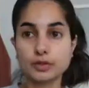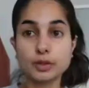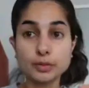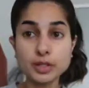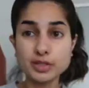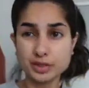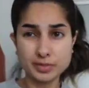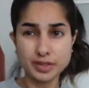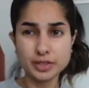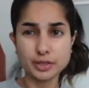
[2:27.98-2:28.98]
I'm going to
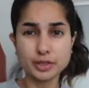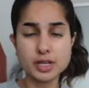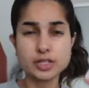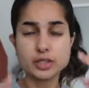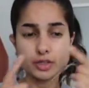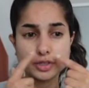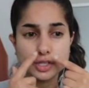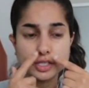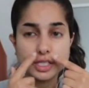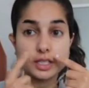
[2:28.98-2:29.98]
zoom in and show you guys just so you
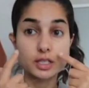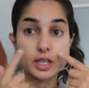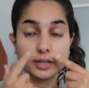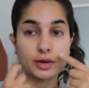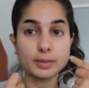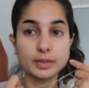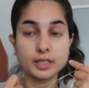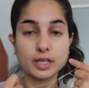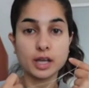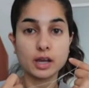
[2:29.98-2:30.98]
can see it grabbing
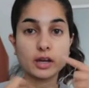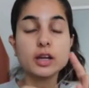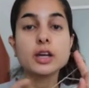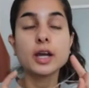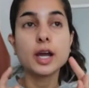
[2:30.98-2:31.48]
the hair.